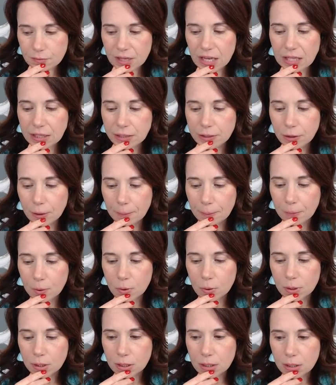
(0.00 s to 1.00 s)

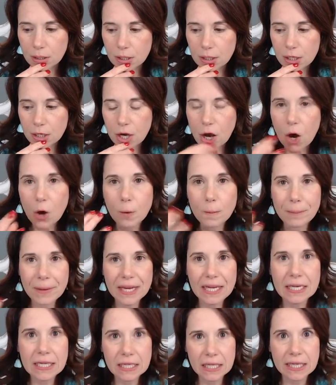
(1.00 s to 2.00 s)
more open,